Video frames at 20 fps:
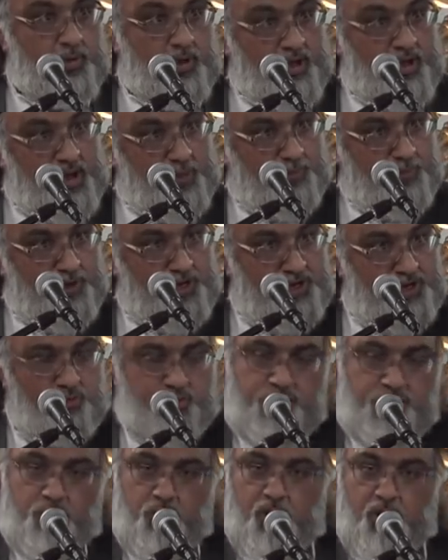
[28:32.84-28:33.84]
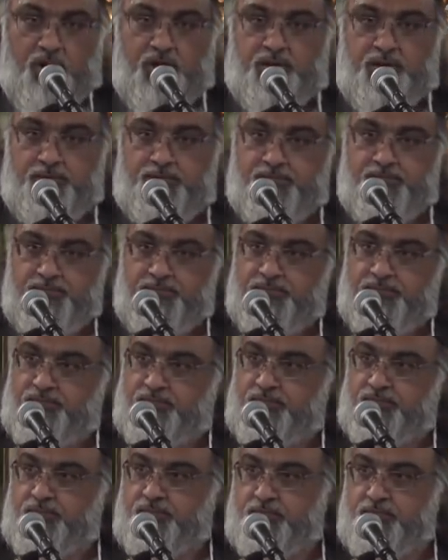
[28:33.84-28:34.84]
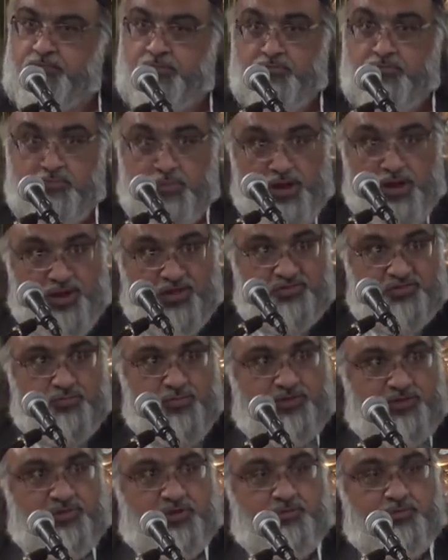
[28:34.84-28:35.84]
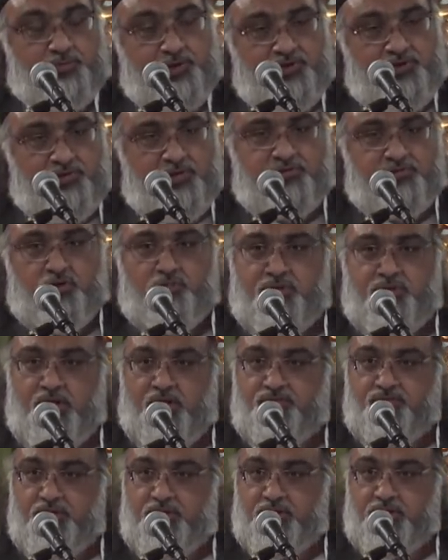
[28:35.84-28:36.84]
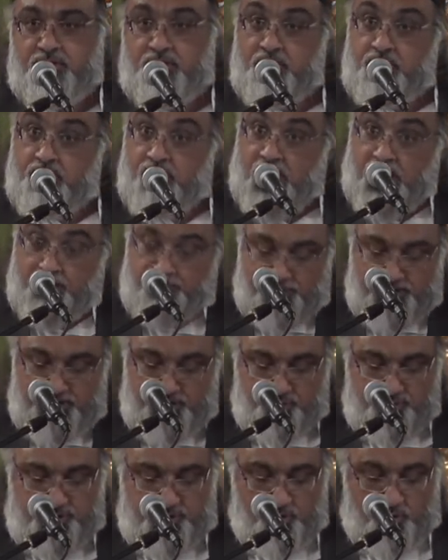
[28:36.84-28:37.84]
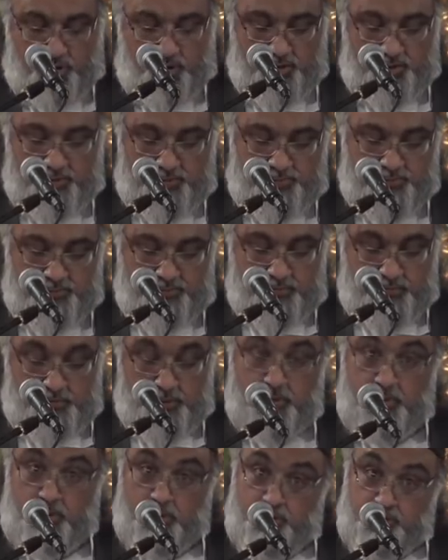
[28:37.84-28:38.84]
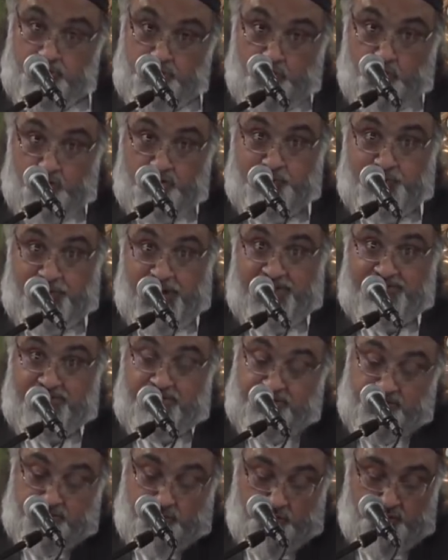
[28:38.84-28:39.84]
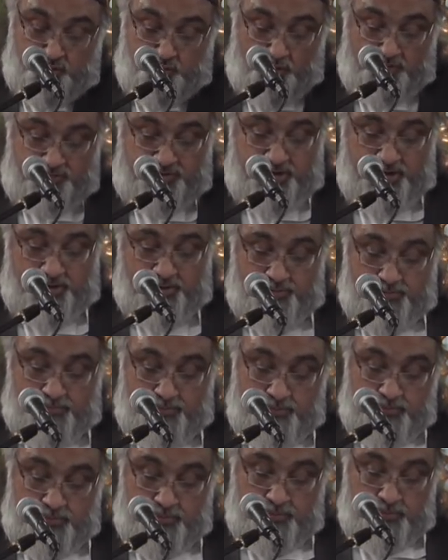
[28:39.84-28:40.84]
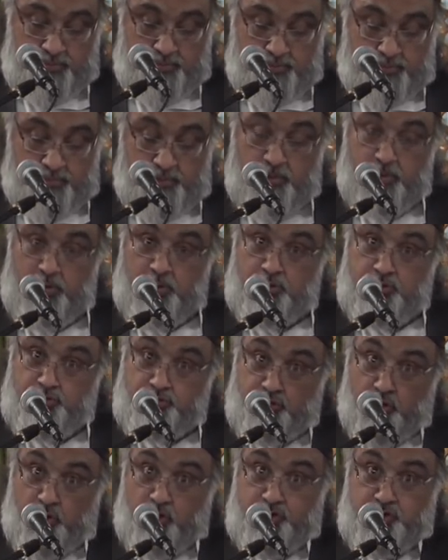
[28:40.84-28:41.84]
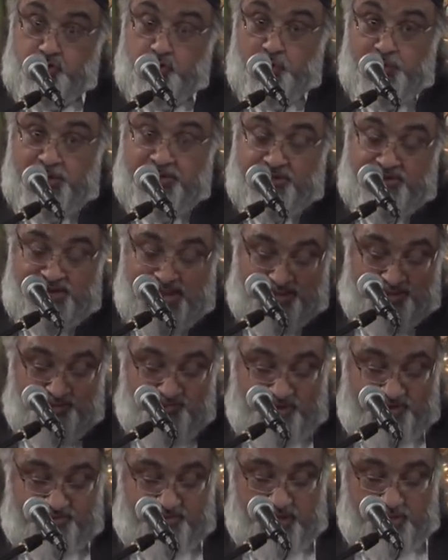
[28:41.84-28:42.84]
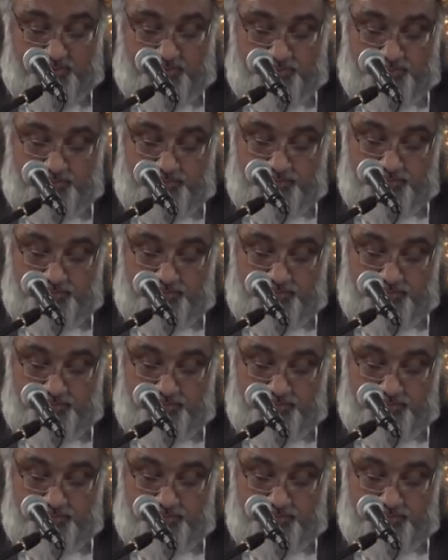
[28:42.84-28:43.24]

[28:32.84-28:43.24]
And I plead with you all. My last message, please listen to me carefully. I plead with you all. Those present and those watching, don't you be the next victim.